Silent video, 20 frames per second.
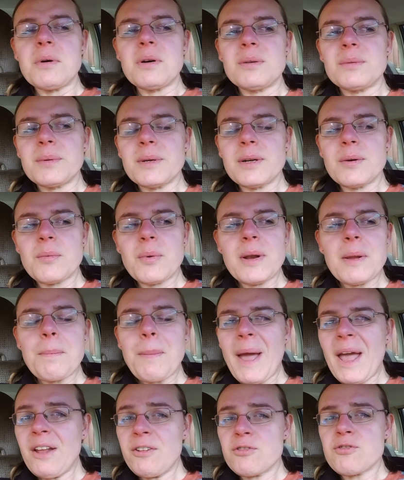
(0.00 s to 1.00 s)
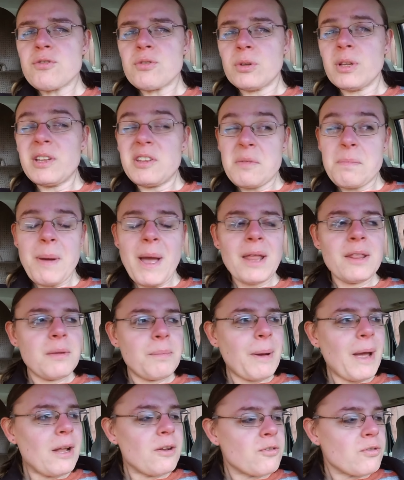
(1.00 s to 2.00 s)
Well, when a petrol, it's the
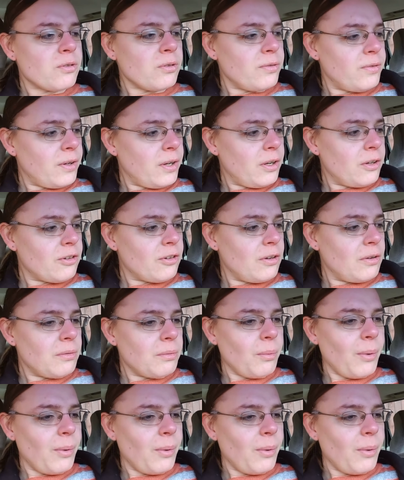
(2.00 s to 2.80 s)
petrol version.